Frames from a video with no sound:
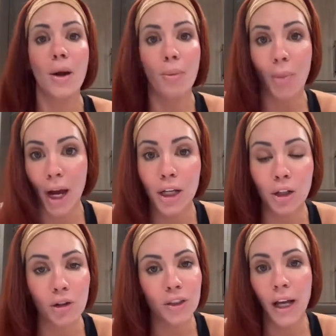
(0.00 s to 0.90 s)
my
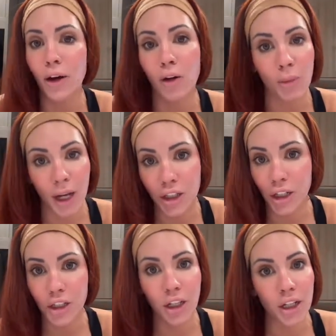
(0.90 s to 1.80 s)
glow stack or my
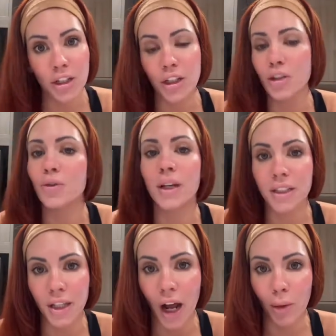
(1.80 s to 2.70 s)
GHKCU is
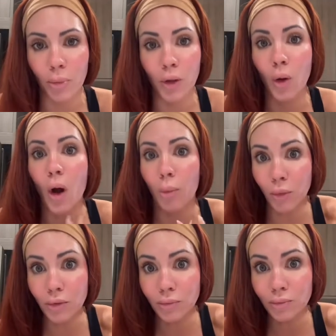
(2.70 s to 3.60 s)
not blue.
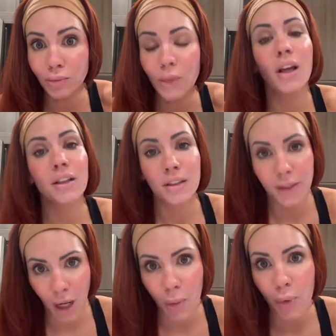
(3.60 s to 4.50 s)

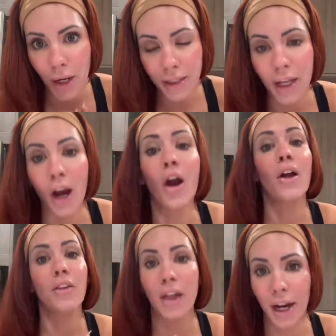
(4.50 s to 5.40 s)
Stop right there.
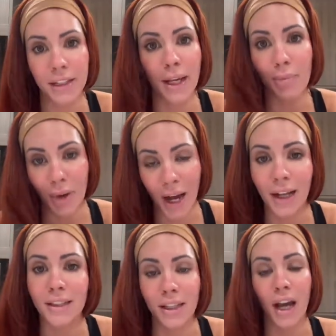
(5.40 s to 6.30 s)
That is a
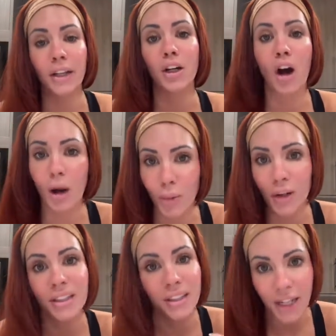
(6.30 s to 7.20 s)
bad sign. Copper
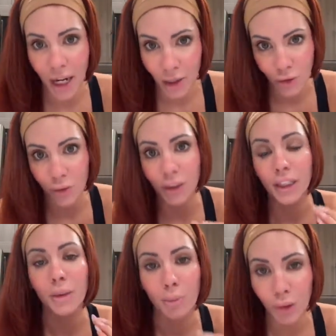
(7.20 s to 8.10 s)
is
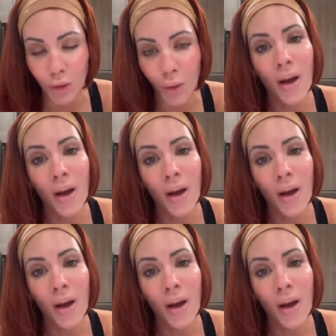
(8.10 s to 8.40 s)
naturally blue.